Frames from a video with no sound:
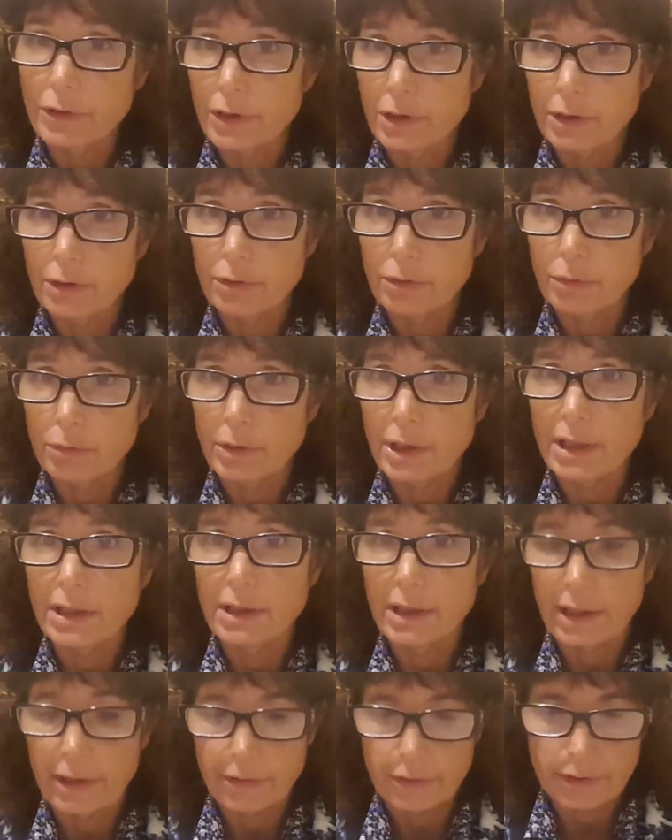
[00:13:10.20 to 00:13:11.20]
U and
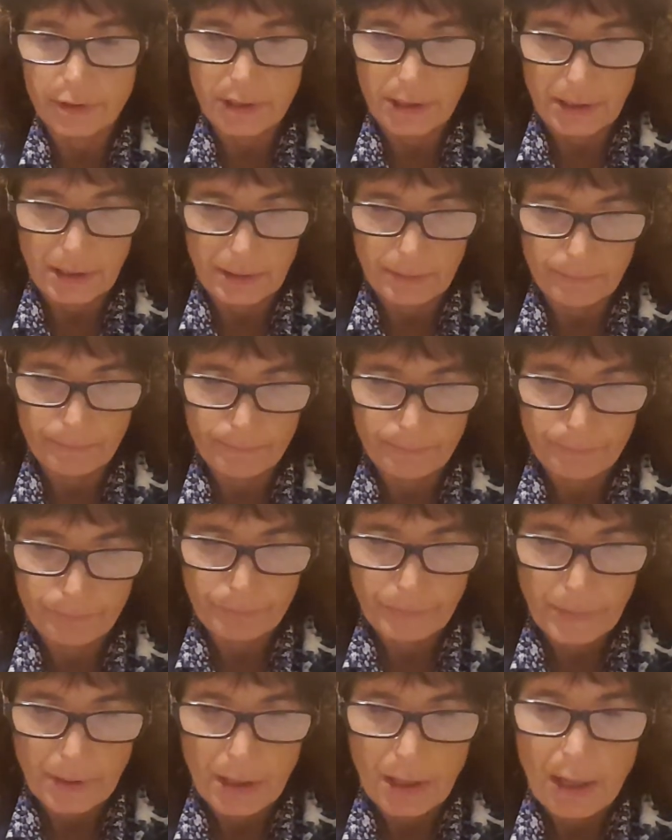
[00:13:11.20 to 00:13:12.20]
letter T.
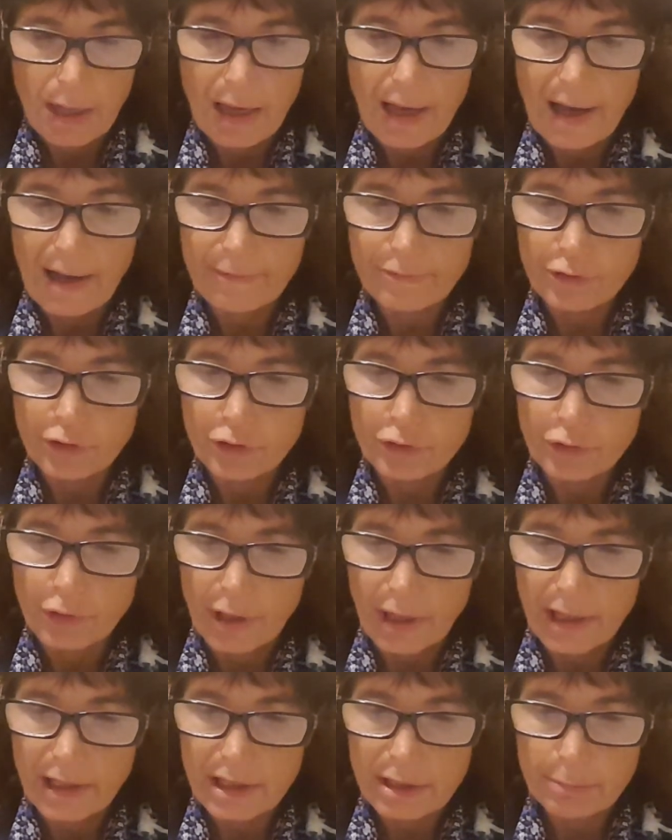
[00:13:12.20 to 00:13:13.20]
After
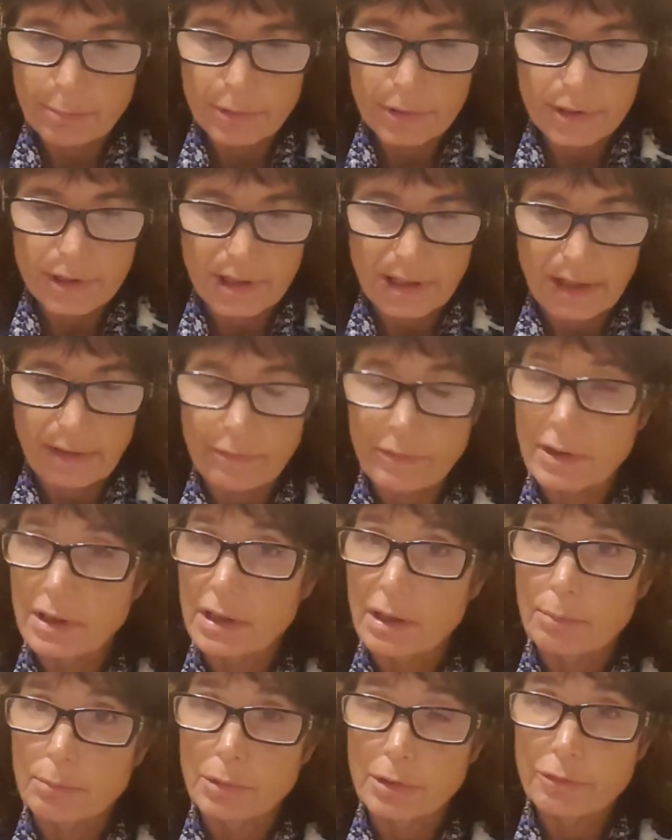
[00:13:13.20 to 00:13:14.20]
trying to perceive the
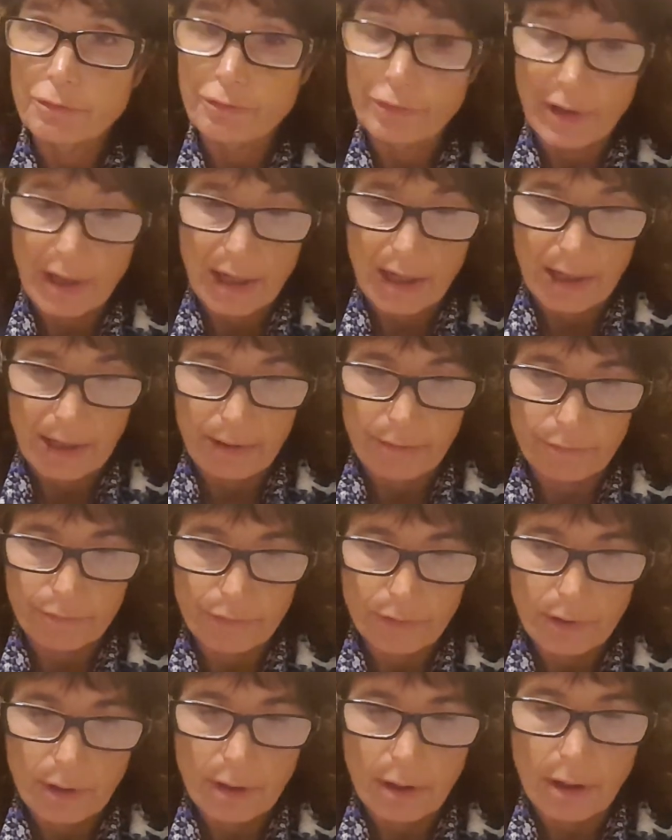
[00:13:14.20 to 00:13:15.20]
number 5
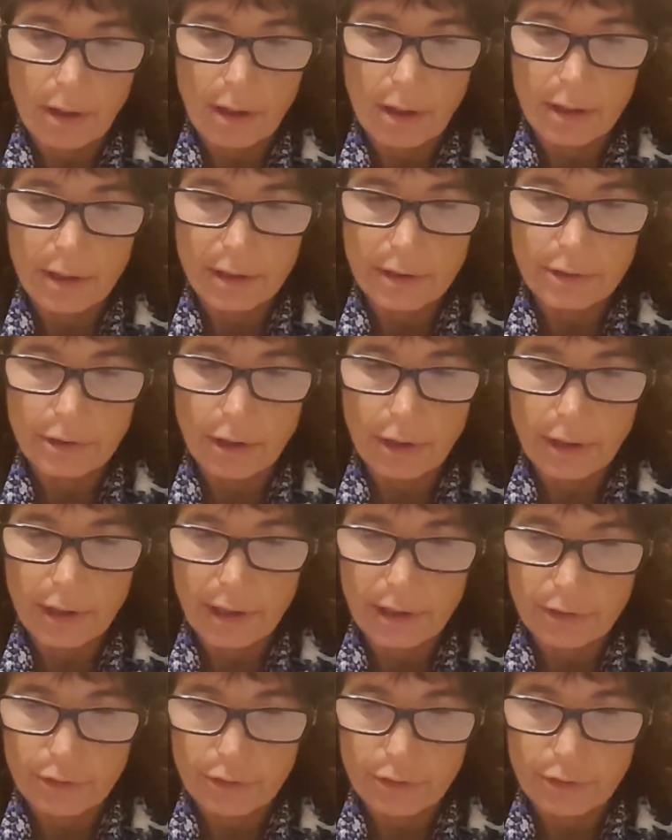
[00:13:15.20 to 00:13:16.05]
on a target